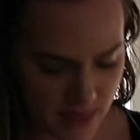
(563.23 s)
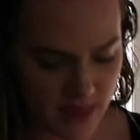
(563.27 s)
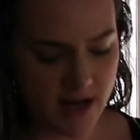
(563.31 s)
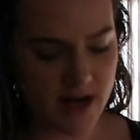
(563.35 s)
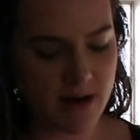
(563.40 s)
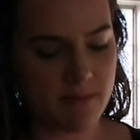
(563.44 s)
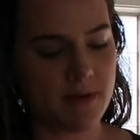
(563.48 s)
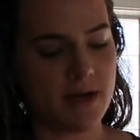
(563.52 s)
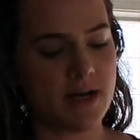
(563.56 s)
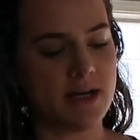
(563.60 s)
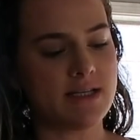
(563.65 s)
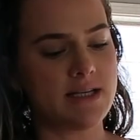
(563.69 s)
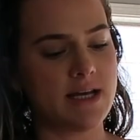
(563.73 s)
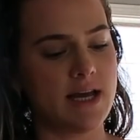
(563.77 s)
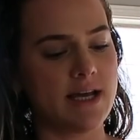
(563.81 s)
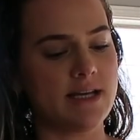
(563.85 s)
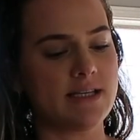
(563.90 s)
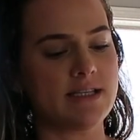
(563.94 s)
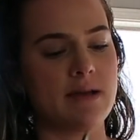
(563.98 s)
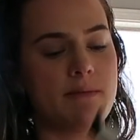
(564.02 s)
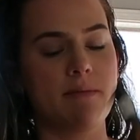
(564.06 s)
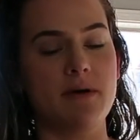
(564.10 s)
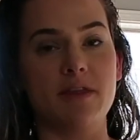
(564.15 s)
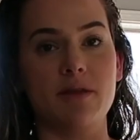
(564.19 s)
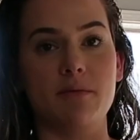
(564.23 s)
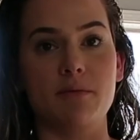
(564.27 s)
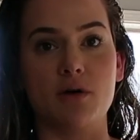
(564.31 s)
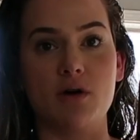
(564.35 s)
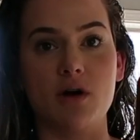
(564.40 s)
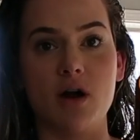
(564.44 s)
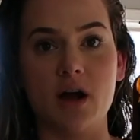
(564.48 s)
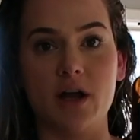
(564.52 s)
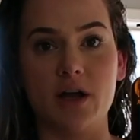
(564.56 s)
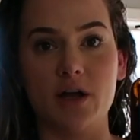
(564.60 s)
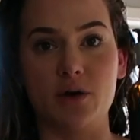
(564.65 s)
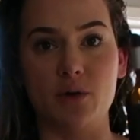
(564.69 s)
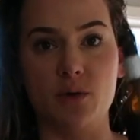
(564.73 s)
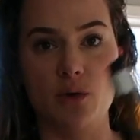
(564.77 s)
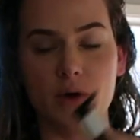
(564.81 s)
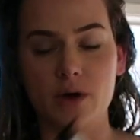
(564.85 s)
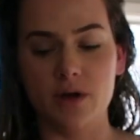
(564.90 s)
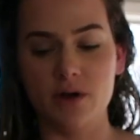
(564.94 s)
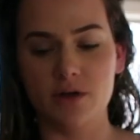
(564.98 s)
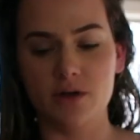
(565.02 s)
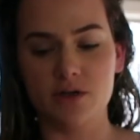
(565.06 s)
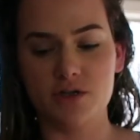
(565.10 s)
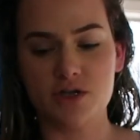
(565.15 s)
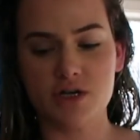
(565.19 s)
Then I'm gonna take some of the Moroccan
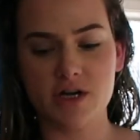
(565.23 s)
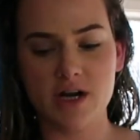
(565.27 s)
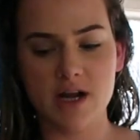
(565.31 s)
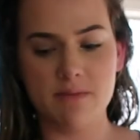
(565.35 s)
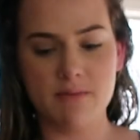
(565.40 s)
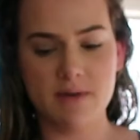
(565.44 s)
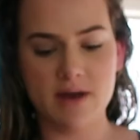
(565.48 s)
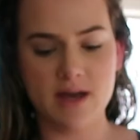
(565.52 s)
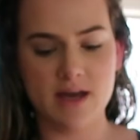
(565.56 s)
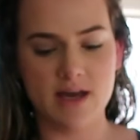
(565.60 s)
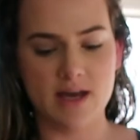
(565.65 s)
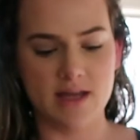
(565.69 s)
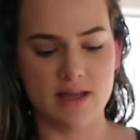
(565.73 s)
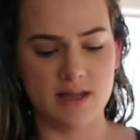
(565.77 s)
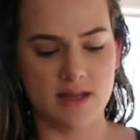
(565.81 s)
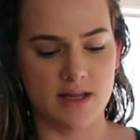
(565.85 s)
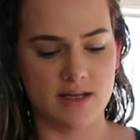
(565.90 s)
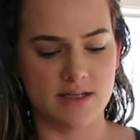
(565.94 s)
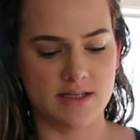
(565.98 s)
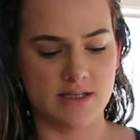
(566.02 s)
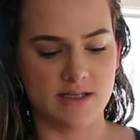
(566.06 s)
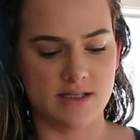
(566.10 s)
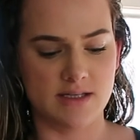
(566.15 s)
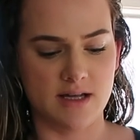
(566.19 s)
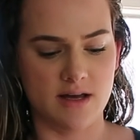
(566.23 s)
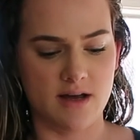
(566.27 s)
oil treatment, and this is